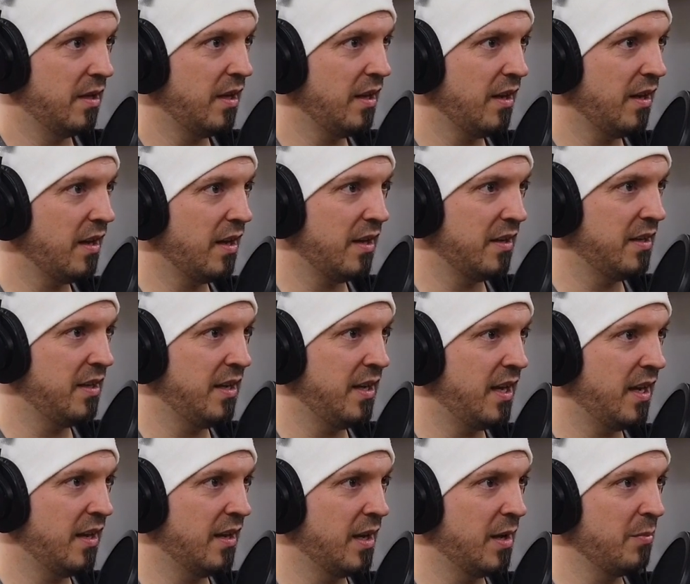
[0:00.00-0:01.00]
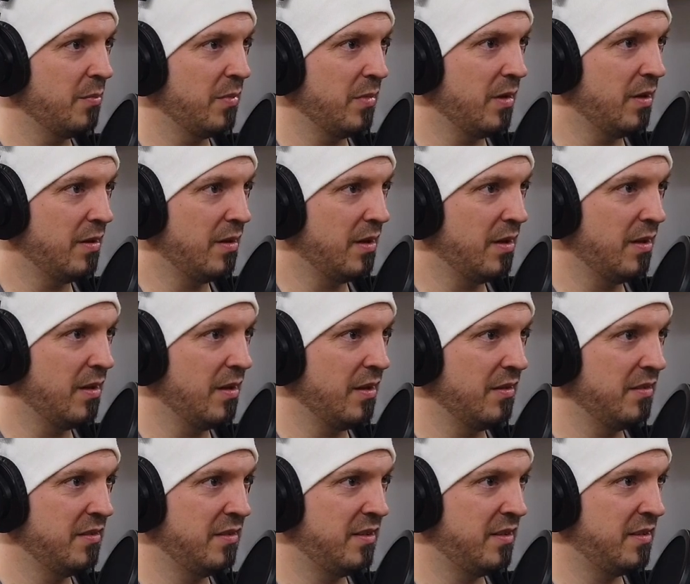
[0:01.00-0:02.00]
I can't
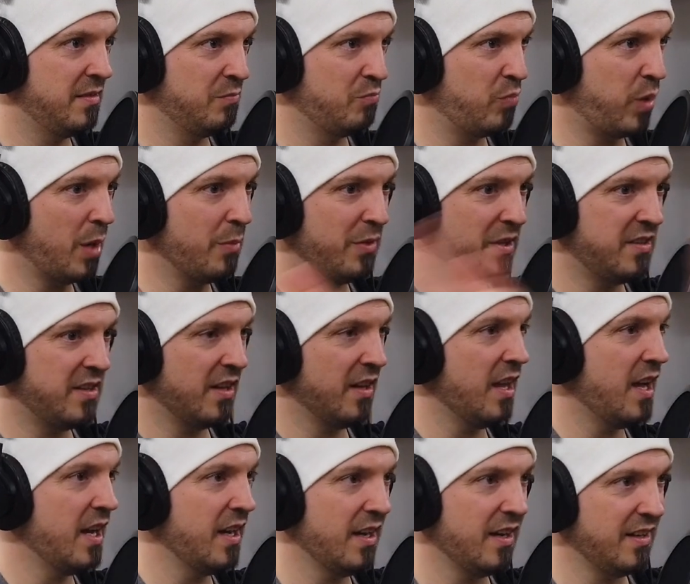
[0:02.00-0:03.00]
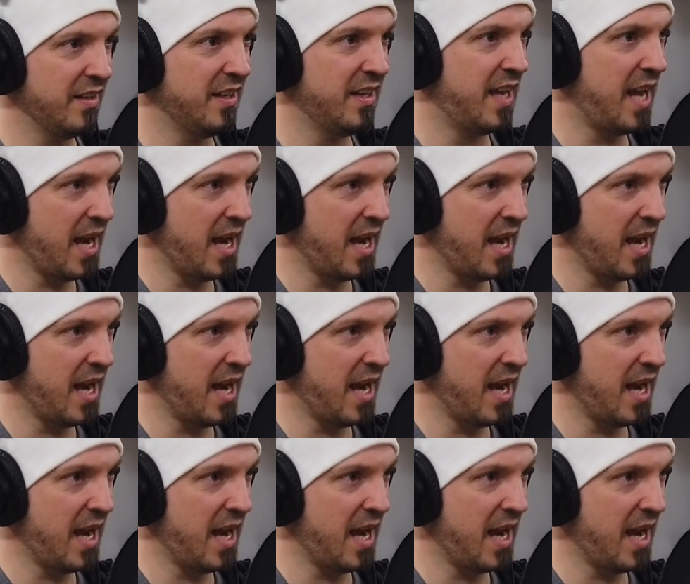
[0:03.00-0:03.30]
probably till I